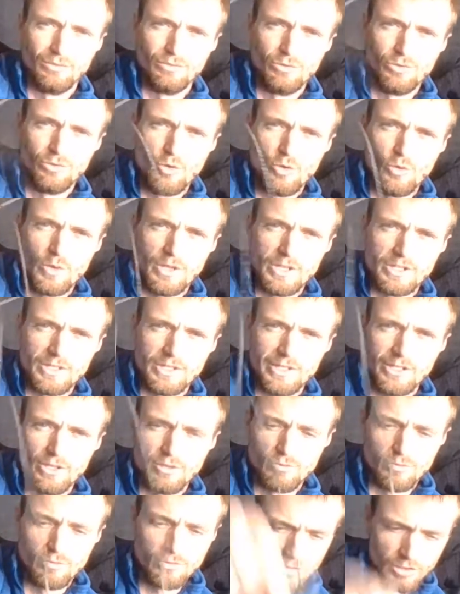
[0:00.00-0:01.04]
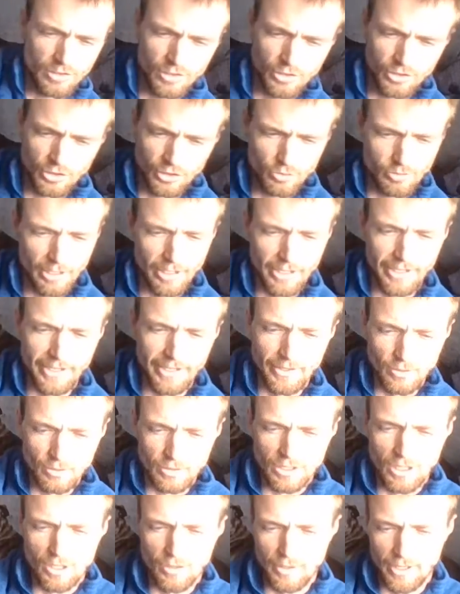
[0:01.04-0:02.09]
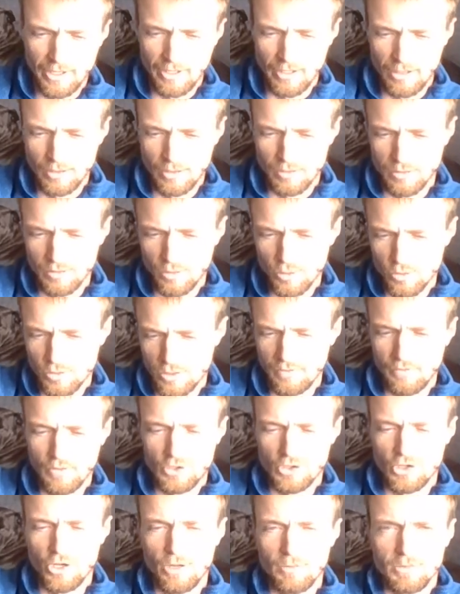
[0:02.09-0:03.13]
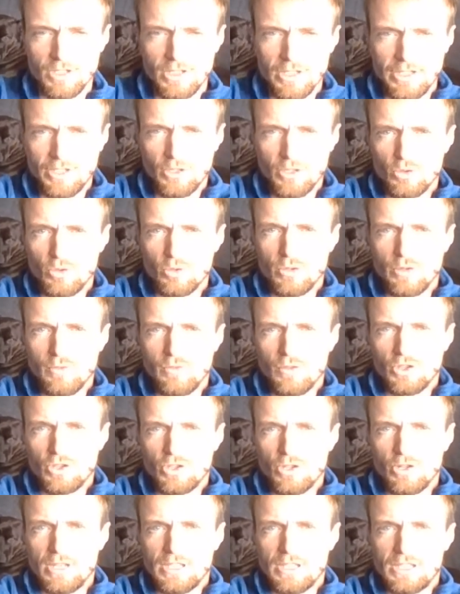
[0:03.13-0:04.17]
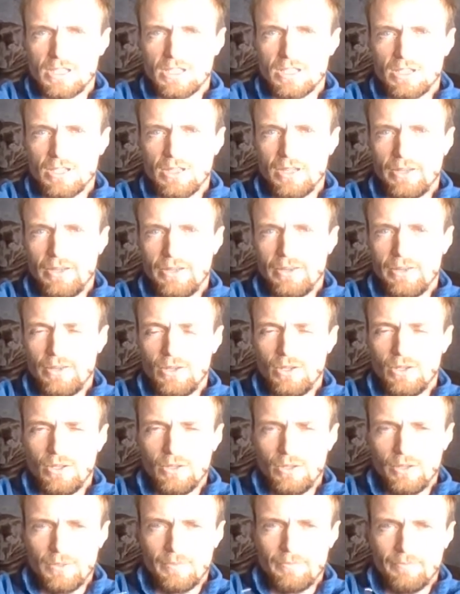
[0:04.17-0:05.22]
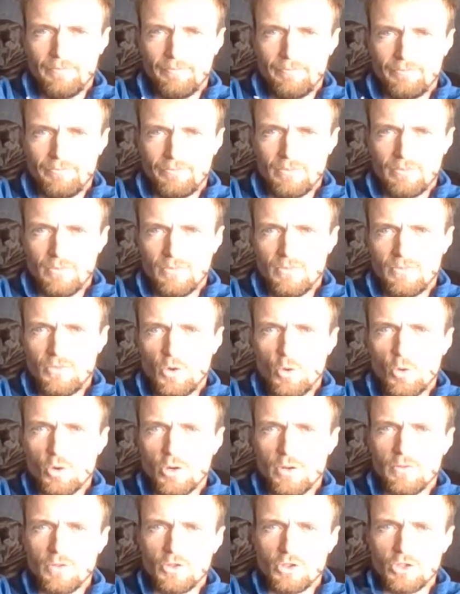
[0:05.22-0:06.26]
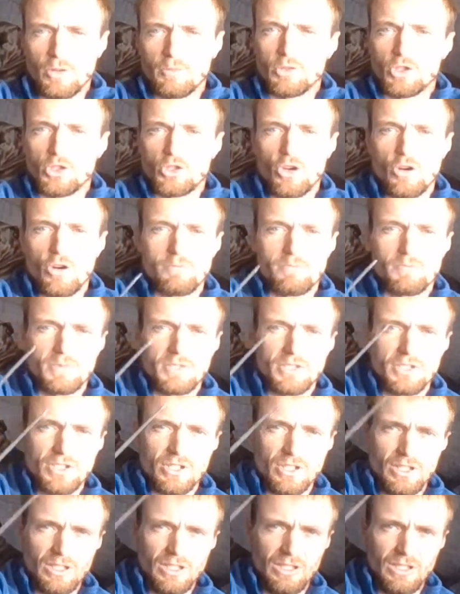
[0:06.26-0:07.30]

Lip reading: All these needles, I've got so many needles down here, all different types of needles, all different sizes, but all different types of jobs.